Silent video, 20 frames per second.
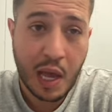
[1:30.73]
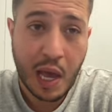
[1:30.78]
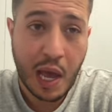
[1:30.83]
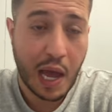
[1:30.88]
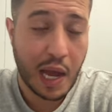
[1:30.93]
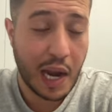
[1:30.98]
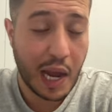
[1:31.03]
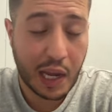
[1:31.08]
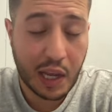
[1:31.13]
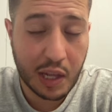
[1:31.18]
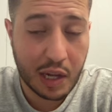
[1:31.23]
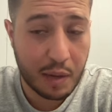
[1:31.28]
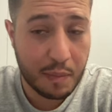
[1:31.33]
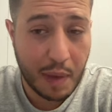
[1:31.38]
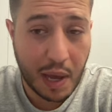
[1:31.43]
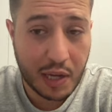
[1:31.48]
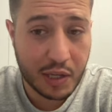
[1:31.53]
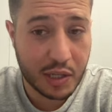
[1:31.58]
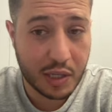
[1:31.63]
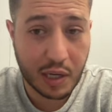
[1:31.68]
And I can
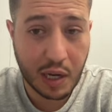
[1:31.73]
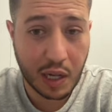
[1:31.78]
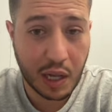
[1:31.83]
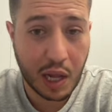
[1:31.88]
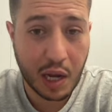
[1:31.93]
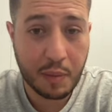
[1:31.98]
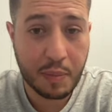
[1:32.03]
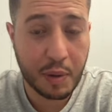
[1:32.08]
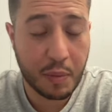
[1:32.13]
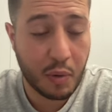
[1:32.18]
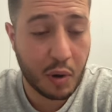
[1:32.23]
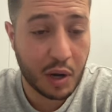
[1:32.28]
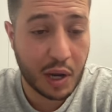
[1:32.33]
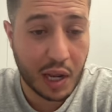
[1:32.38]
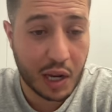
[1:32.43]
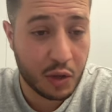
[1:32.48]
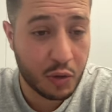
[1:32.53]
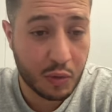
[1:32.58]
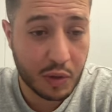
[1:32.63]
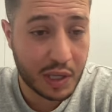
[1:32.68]
imagine a lot of people are
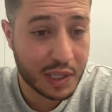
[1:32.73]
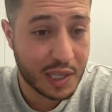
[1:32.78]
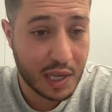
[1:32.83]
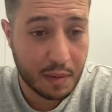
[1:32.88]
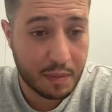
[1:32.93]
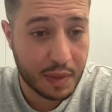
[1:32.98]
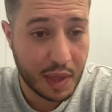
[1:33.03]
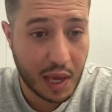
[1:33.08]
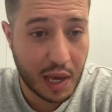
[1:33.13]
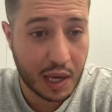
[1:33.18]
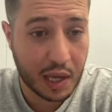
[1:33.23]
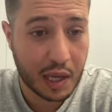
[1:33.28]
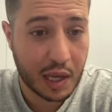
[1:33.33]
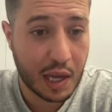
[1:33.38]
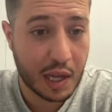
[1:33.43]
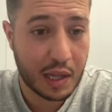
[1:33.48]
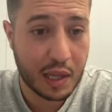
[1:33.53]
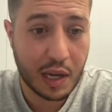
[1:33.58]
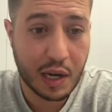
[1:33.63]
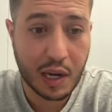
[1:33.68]
going to do the same thing
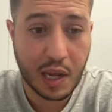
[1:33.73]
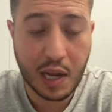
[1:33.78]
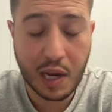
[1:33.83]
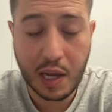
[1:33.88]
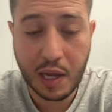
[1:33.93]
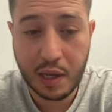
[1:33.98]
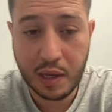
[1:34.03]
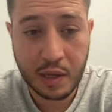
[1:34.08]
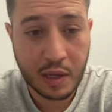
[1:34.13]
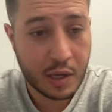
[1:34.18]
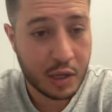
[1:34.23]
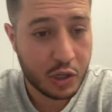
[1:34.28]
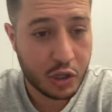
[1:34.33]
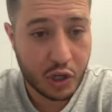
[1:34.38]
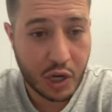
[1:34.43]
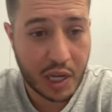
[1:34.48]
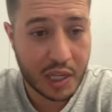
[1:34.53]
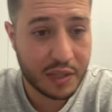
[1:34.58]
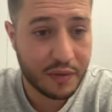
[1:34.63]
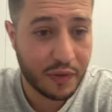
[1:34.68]
and they're going to
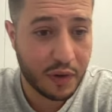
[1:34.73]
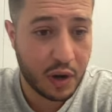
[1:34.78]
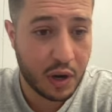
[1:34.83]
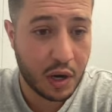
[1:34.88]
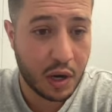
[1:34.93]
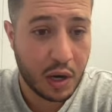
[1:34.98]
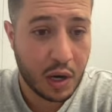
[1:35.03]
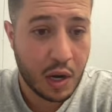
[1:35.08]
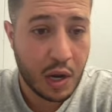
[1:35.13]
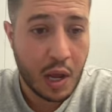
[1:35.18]
transfer.